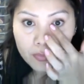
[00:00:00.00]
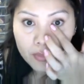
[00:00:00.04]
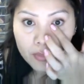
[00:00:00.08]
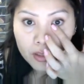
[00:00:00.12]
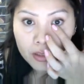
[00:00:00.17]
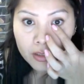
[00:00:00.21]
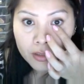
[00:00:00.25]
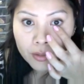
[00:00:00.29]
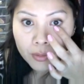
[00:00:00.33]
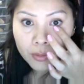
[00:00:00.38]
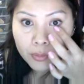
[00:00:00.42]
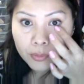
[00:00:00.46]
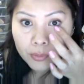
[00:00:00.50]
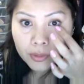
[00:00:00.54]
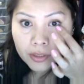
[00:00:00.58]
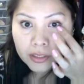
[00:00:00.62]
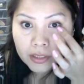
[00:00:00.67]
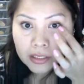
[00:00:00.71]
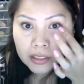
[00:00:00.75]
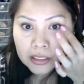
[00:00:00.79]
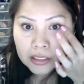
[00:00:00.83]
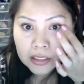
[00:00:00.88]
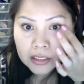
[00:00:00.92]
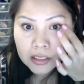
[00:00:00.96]
You don't really
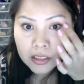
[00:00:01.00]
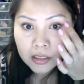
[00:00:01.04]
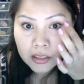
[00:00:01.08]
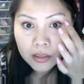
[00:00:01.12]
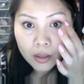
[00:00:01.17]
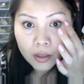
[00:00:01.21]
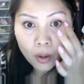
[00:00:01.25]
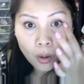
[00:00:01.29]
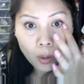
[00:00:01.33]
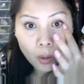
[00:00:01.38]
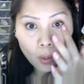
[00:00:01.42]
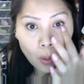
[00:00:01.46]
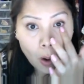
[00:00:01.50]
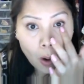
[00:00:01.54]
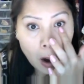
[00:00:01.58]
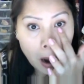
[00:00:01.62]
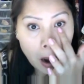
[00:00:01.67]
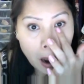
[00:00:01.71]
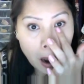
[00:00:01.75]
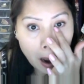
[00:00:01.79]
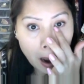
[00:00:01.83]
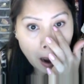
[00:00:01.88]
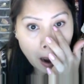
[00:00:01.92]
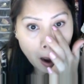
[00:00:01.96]
need to go
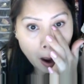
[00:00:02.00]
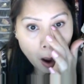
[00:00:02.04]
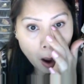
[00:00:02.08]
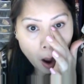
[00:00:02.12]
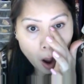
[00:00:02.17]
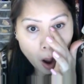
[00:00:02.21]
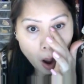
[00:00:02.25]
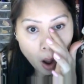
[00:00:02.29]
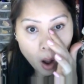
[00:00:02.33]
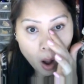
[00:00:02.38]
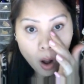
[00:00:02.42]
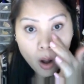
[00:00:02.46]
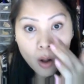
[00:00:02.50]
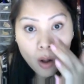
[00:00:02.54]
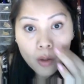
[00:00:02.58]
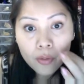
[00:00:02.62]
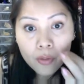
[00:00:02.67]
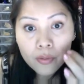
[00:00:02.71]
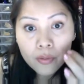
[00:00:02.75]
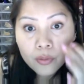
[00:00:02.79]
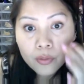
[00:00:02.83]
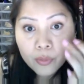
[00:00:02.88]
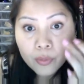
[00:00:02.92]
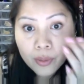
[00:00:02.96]
all
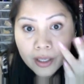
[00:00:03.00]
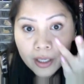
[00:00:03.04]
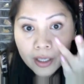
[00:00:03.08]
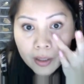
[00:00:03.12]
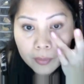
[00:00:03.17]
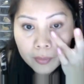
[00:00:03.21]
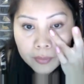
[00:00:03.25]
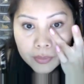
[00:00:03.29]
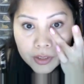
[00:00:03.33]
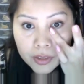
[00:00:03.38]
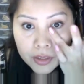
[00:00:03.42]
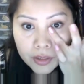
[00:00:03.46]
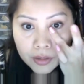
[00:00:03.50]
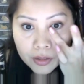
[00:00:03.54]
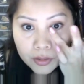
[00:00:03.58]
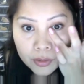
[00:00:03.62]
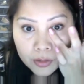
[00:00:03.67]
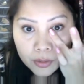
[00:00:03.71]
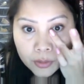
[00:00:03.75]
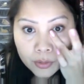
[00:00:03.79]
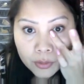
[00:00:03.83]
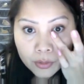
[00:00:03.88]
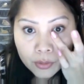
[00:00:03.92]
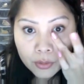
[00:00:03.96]
the way up
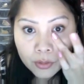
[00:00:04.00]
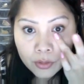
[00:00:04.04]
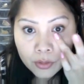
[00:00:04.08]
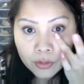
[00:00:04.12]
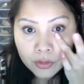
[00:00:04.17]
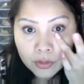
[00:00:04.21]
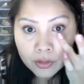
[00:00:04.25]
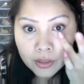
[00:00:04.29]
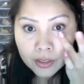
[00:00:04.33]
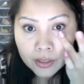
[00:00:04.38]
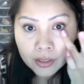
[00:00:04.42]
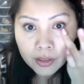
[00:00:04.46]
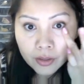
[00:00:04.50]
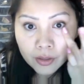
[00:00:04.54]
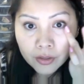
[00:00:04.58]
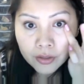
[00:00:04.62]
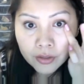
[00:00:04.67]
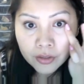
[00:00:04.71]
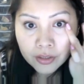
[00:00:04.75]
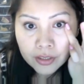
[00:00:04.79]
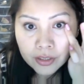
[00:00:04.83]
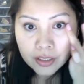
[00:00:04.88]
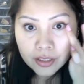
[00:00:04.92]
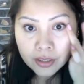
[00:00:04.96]
to like
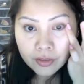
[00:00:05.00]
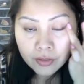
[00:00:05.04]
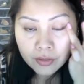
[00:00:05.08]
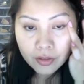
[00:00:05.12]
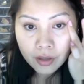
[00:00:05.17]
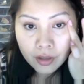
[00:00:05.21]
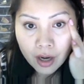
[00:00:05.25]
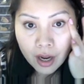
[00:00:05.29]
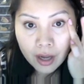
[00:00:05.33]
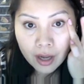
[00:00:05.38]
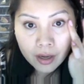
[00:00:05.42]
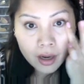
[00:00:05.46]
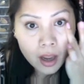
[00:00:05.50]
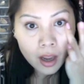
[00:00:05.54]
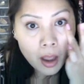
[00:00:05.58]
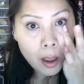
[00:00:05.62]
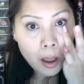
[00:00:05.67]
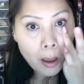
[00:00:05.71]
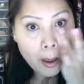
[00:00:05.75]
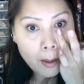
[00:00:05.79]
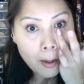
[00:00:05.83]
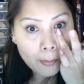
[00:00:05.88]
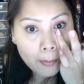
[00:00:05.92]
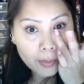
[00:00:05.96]
underneath your eye,
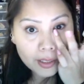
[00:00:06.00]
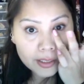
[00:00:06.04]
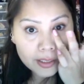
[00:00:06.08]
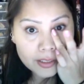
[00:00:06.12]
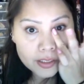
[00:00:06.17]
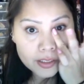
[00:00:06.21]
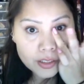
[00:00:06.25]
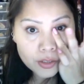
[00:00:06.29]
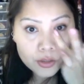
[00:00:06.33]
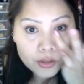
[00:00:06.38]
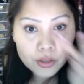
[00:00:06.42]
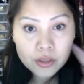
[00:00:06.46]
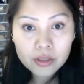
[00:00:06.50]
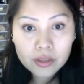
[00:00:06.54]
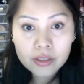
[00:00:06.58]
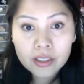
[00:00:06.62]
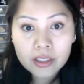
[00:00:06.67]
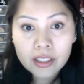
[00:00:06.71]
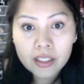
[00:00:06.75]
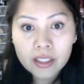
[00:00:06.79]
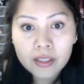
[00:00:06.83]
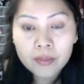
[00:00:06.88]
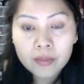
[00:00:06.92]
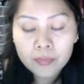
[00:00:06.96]
because
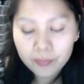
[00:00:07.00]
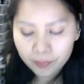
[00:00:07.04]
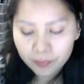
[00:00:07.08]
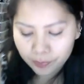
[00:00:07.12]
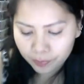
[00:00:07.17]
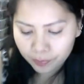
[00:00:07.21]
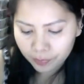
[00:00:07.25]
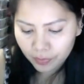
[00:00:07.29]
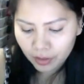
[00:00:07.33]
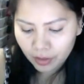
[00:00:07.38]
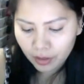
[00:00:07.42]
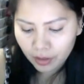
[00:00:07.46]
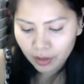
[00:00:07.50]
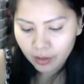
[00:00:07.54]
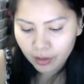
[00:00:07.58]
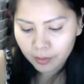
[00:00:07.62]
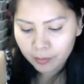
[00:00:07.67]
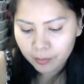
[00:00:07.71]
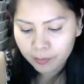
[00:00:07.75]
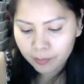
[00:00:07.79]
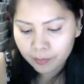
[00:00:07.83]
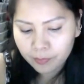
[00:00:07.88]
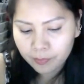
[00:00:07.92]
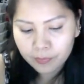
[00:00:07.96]
usually
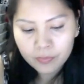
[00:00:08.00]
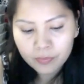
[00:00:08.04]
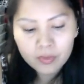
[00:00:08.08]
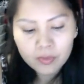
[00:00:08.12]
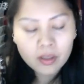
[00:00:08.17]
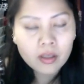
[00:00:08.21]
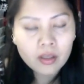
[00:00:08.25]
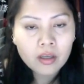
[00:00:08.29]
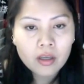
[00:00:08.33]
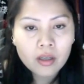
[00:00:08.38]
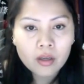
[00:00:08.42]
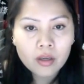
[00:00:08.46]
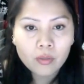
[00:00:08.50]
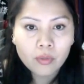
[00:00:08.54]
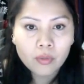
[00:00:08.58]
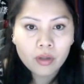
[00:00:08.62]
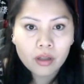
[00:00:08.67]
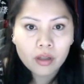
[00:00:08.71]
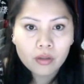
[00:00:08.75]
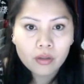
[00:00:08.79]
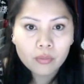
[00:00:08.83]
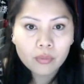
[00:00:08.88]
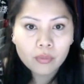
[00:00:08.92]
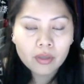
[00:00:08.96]
well,
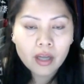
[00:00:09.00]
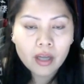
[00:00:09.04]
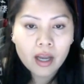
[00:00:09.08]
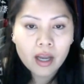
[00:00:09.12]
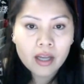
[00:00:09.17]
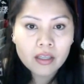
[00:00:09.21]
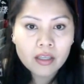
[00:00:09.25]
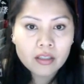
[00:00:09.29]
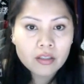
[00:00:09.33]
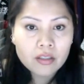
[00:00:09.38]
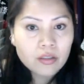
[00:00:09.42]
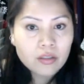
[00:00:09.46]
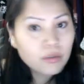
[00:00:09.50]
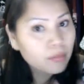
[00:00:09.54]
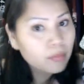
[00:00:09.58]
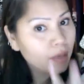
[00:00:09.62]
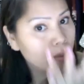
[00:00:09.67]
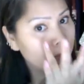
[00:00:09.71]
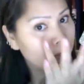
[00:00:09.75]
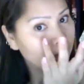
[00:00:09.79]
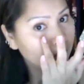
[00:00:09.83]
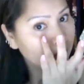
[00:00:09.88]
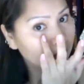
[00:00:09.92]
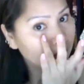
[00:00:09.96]
when I do my
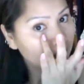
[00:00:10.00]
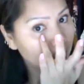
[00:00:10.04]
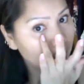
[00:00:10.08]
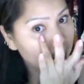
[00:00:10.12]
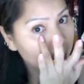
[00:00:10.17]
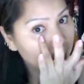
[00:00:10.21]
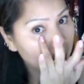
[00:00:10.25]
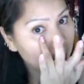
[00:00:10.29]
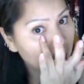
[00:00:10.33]
makeup,